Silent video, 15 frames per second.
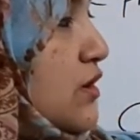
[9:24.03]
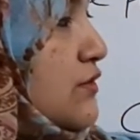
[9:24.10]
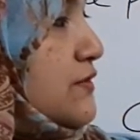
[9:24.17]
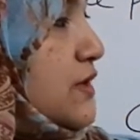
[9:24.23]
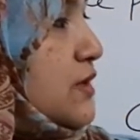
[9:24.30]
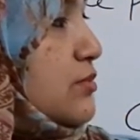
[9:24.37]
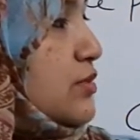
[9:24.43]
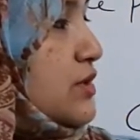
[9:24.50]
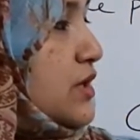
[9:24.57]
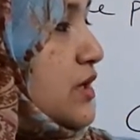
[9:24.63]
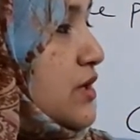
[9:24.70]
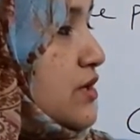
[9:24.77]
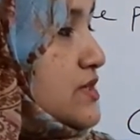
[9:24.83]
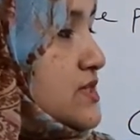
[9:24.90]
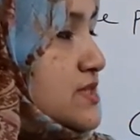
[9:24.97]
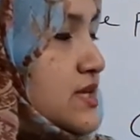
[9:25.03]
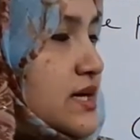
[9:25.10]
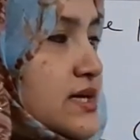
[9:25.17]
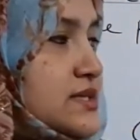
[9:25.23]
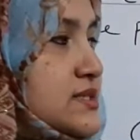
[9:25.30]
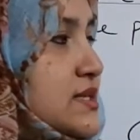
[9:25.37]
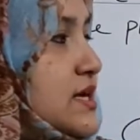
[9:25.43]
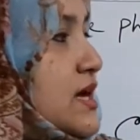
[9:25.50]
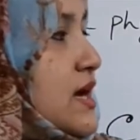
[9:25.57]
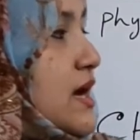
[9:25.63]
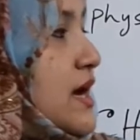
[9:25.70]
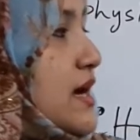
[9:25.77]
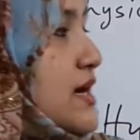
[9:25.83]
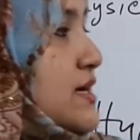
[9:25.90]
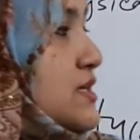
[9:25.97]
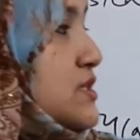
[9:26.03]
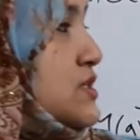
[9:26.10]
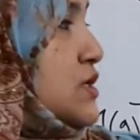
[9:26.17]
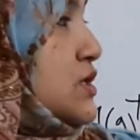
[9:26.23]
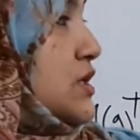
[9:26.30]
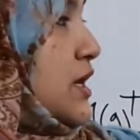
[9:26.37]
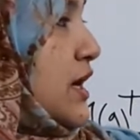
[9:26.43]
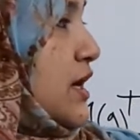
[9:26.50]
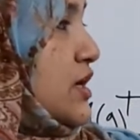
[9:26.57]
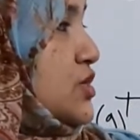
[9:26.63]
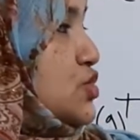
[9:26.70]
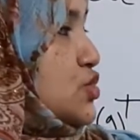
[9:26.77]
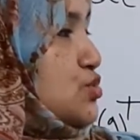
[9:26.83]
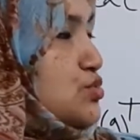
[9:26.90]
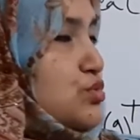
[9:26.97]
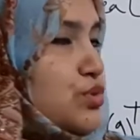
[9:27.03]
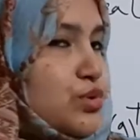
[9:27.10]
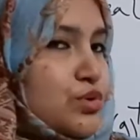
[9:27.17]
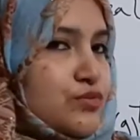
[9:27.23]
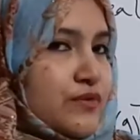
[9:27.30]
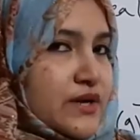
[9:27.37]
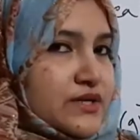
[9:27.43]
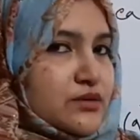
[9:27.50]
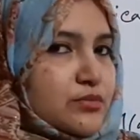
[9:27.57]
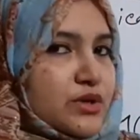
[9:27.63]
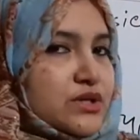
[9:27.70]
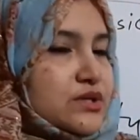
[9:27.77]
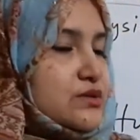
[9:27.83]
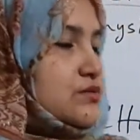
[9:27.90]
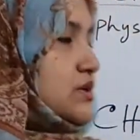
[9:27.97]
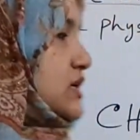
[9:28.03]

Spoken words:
of carbon dioxide and H2O, water molecule,